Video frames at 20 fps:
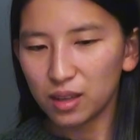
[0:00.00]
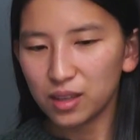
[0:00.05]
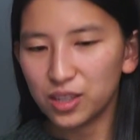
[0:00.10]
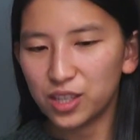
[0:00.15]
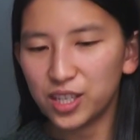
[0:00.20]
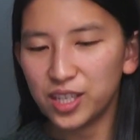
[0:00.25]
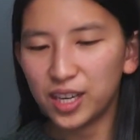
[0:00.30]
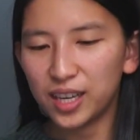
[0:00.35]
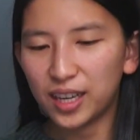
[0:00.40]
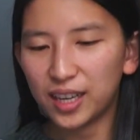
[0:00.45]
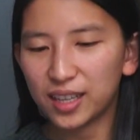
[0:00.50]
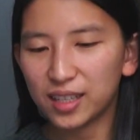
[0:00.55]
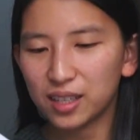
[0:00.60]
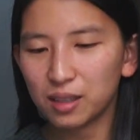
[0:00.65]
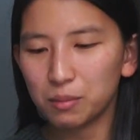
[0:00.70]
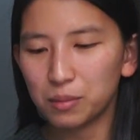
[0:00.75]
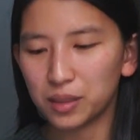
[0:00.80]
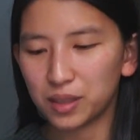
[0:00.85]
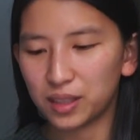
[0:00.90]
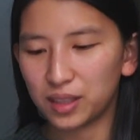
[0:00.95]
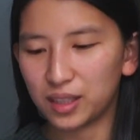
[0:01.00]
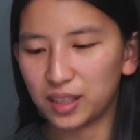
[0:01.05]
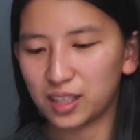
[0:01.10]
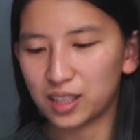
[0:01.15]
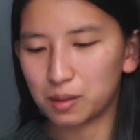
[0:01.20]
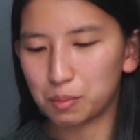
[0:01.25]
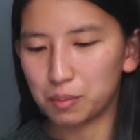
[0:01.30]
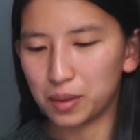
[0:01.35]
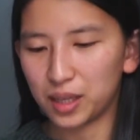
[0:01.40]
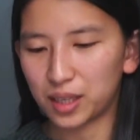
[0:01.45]
she has a really
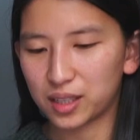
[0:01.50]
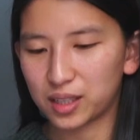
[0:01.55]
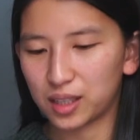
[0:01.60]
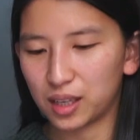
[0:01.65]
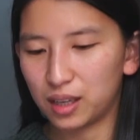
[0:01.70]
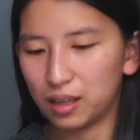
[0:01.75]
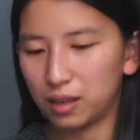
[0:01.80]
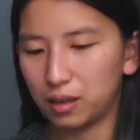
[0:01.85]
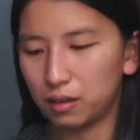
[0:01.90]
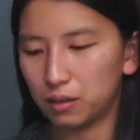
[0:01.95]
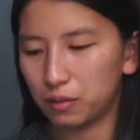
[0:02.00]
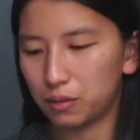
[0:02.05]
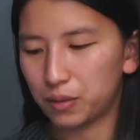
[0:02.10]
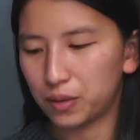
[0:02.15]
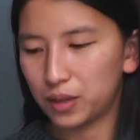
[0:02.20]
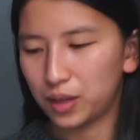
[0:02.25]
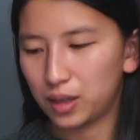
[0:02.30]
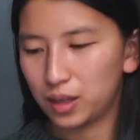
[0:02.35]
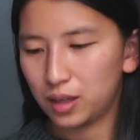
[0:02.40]
nice mix of